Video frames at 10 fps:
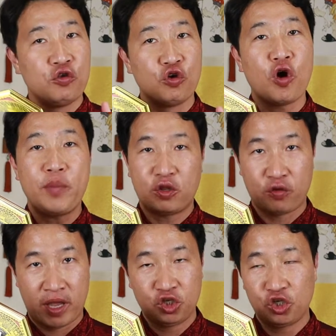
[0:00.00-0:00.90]
You go back
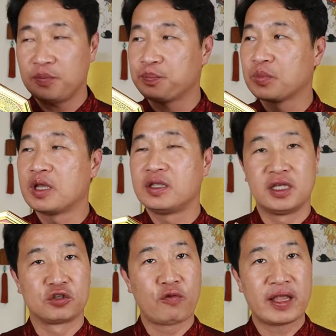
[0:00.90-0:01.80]
to Asia,
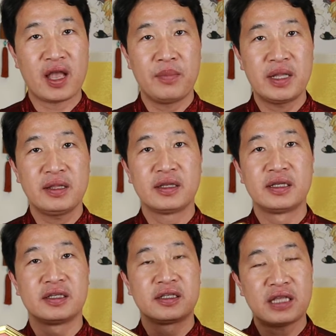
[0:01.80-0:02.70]
it's quite common.
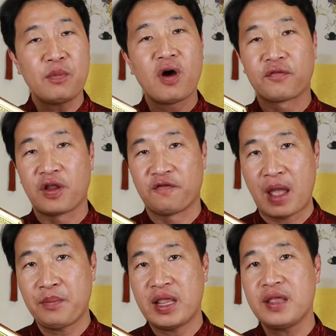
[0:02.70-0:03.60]
Some of the
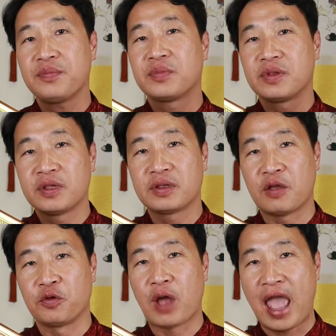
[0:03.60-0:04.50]
family,
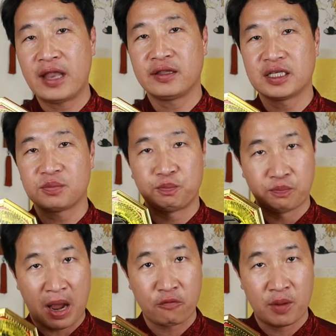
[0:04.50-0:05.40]
they will hang this
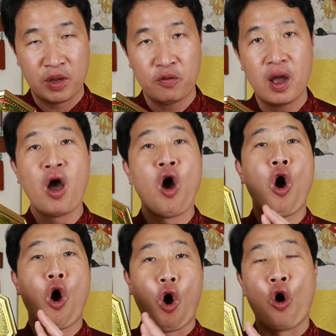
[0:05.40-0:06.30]
Bagua mirror
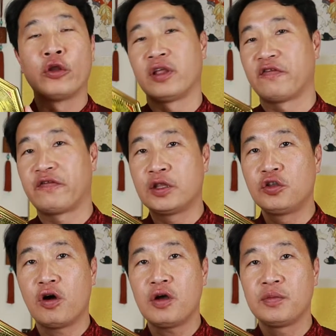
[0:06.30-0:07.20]
on their
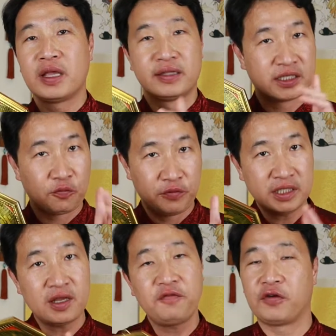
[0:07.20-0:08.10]
front door. There's a
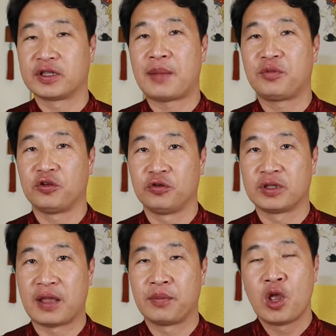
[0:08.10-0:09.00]
reason for them to do
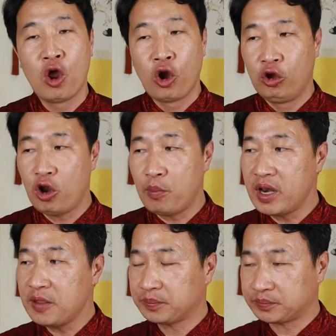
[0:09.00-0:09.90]
that.
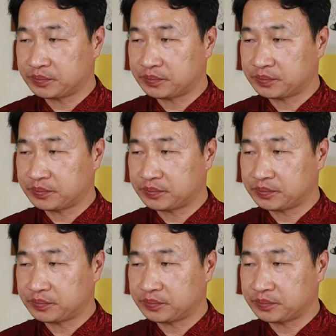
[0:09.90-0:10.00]
Normally,